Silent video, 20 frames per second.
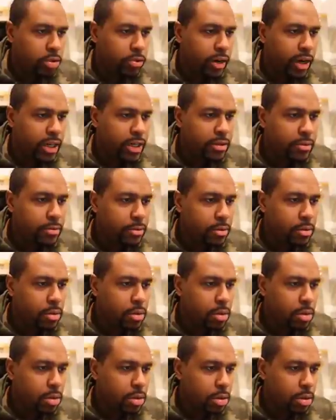you ready?
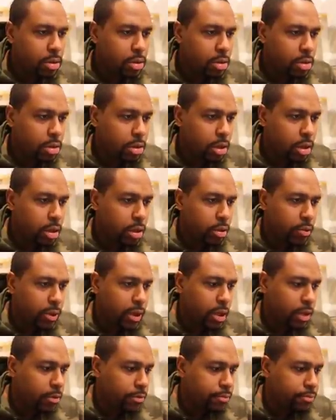All right, here we
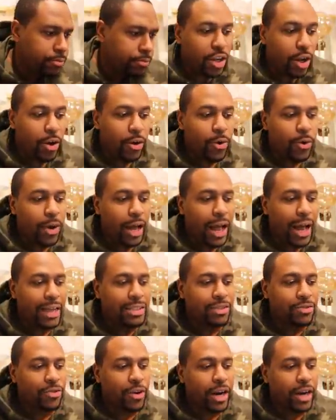go. So
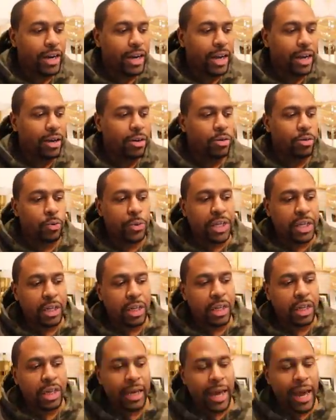as of right now, we
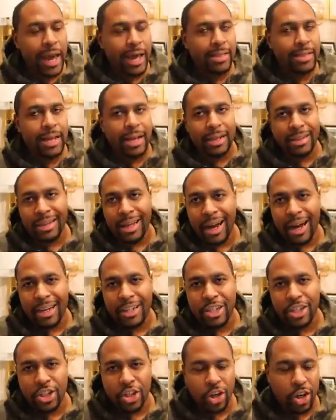can look at that
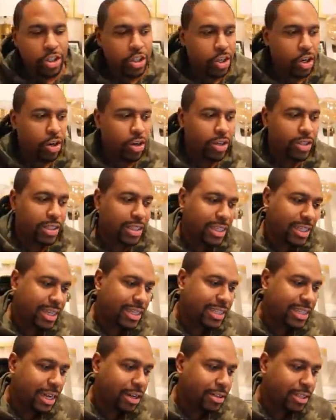Dodge Charger RT
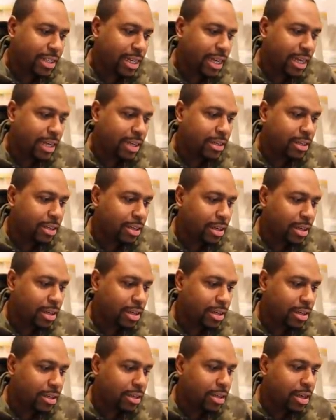that's outside.
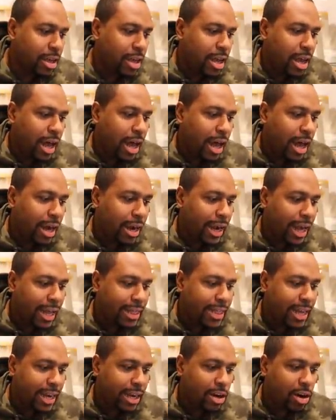I
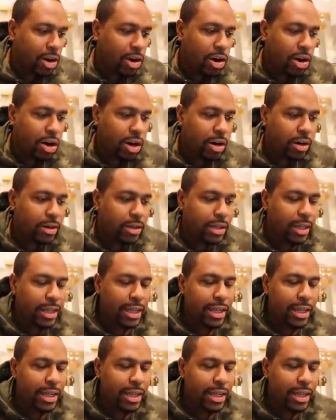got that car